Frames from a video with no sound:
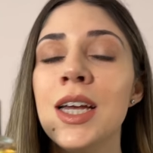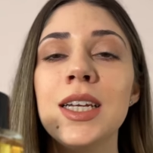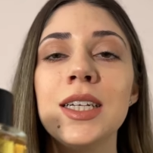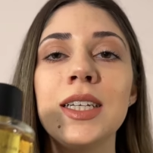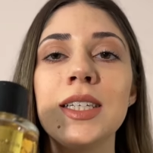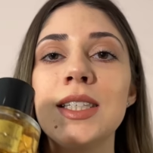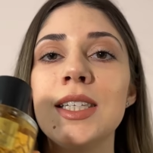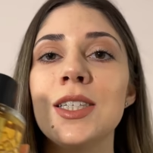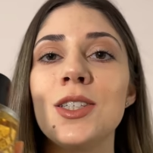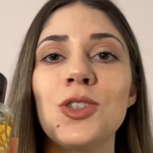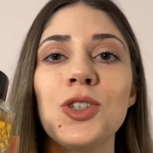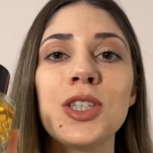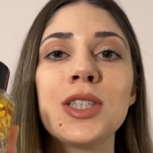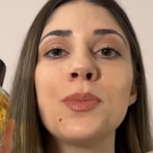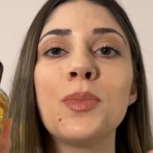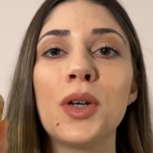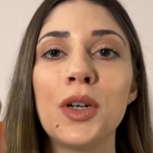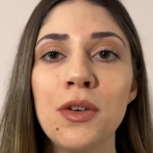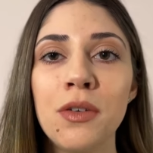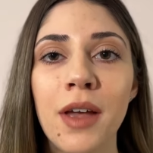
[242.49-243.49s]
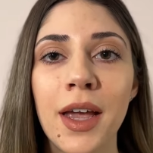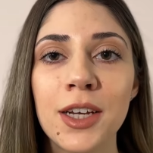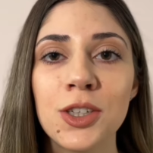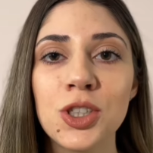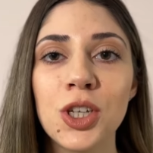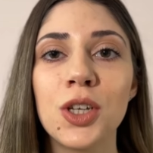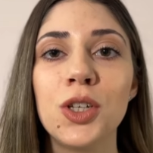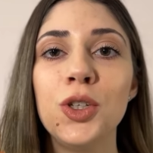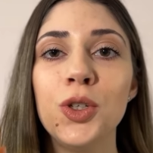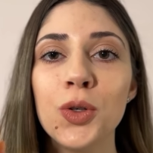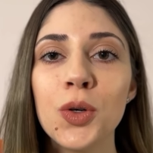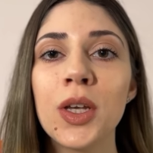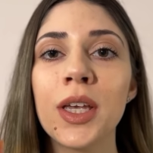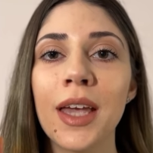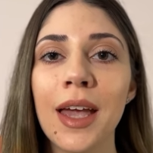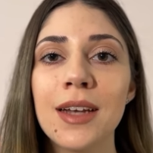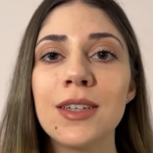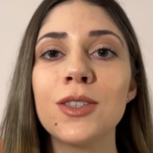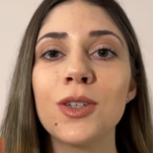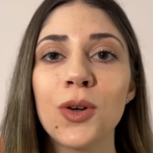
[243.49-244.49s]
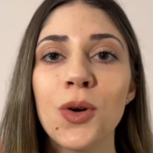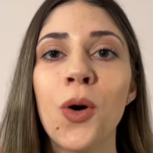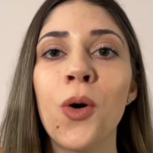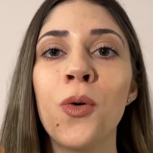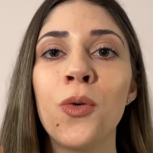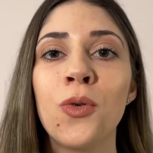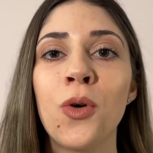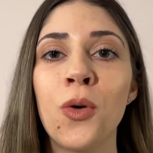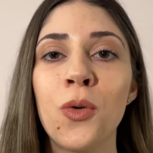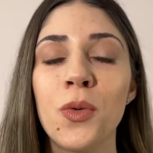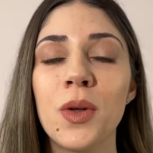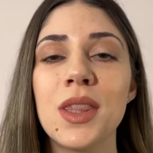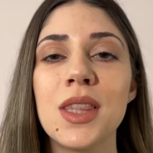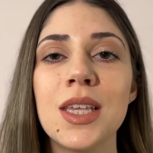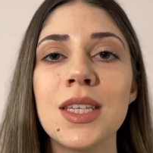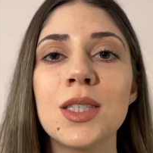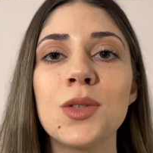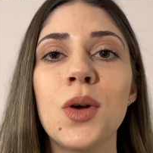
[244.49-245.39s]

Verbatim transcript: This is just perfection. You can't go wrong with this